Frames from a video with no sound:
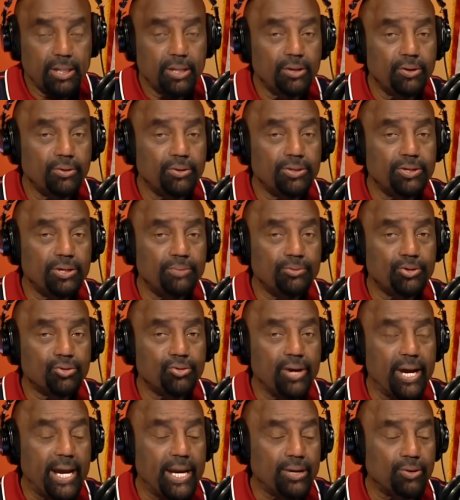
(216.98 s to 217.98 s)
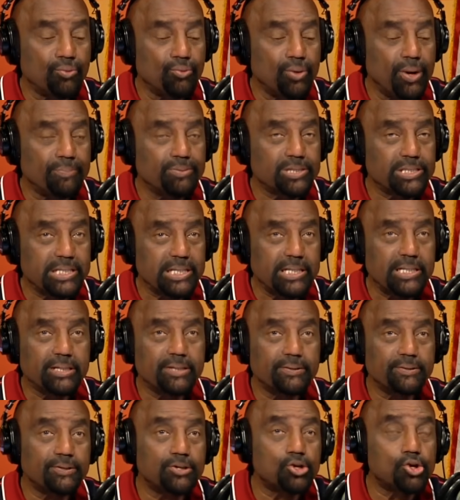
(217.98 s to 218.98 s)
The Democratic
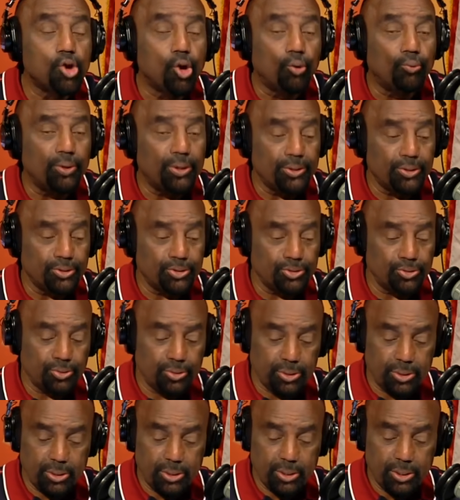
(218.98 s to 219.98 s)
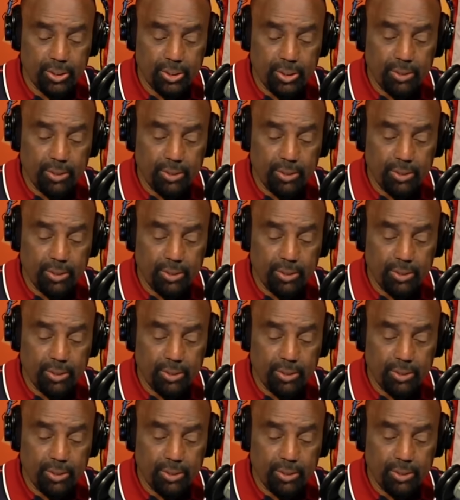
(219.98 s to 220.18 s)
representatives know what they're doing,